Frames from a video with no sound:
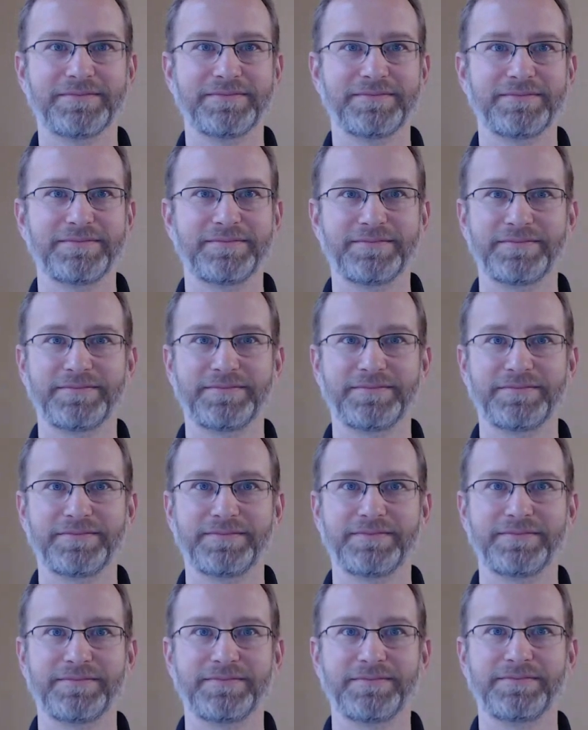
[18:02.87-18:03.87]

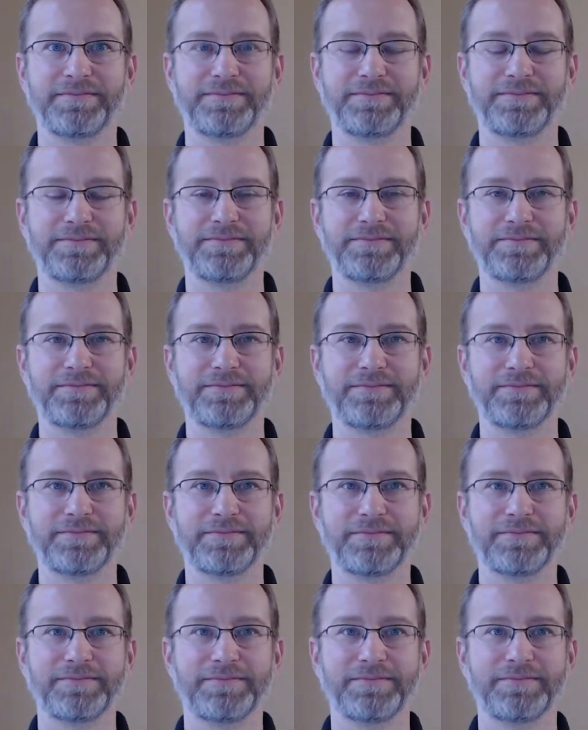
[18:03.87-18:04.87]

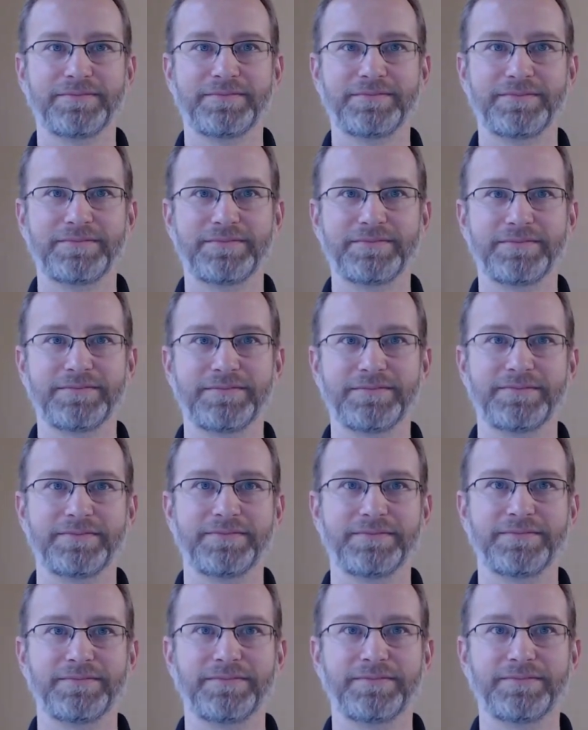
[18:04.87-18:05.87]

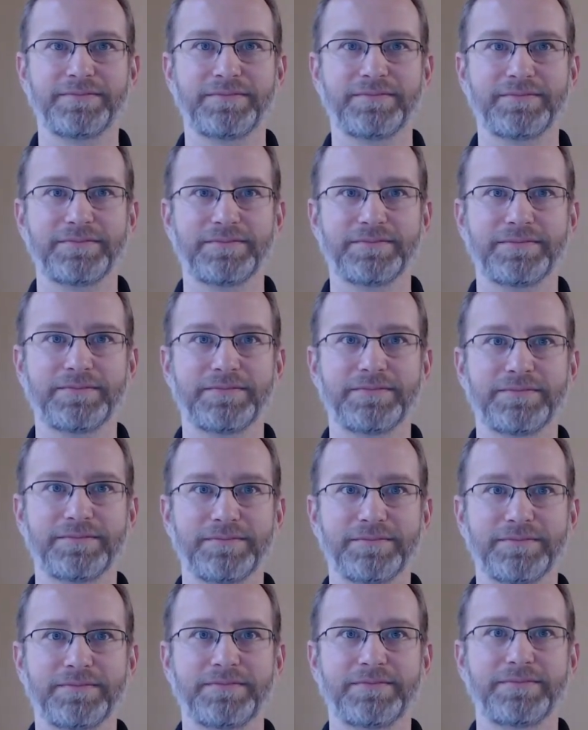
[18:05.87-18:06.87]

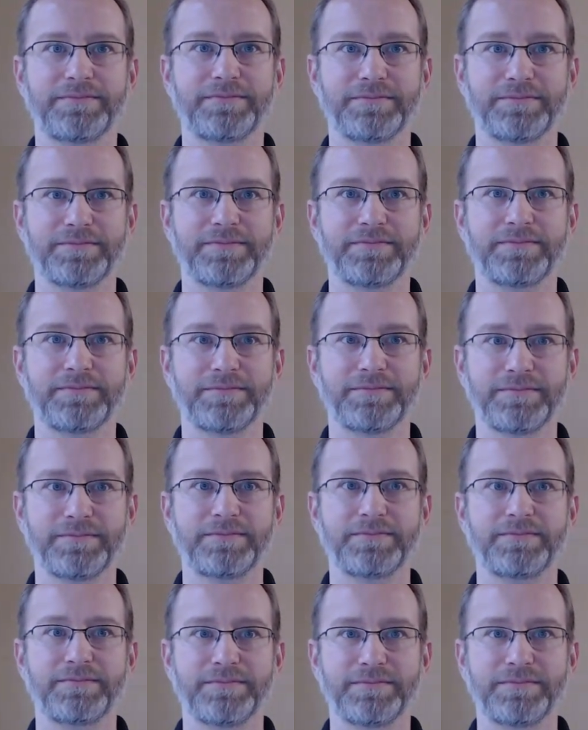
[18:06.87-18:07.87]

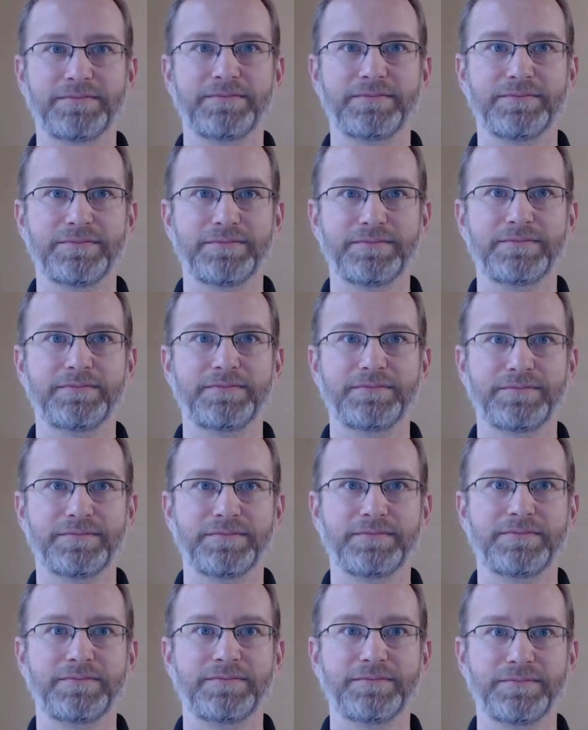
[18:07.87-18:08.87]

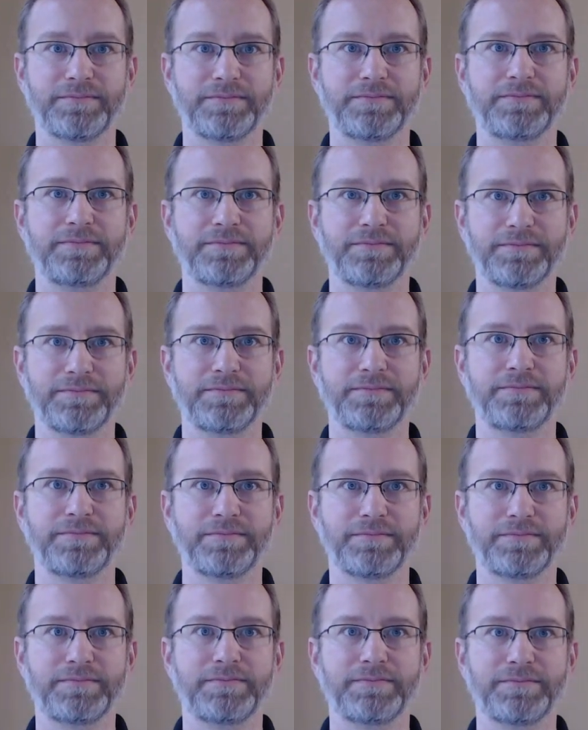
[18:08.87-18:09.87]

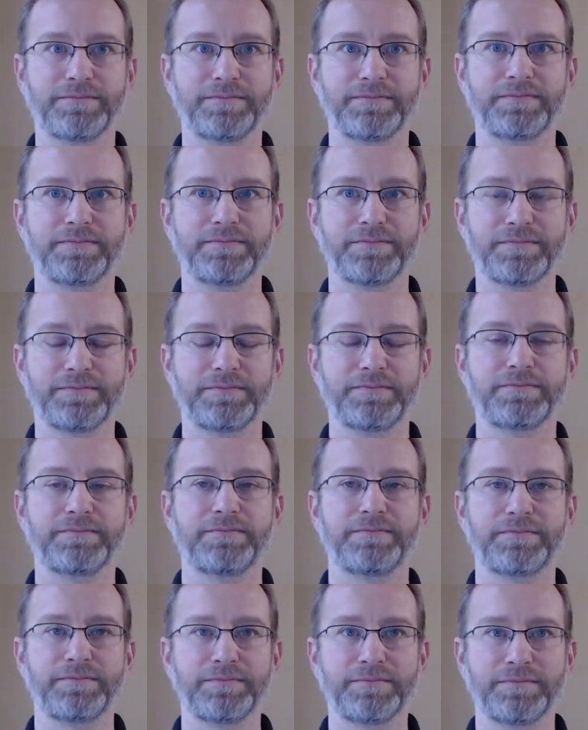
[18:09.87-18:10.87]
No words are spoken by the person on screen.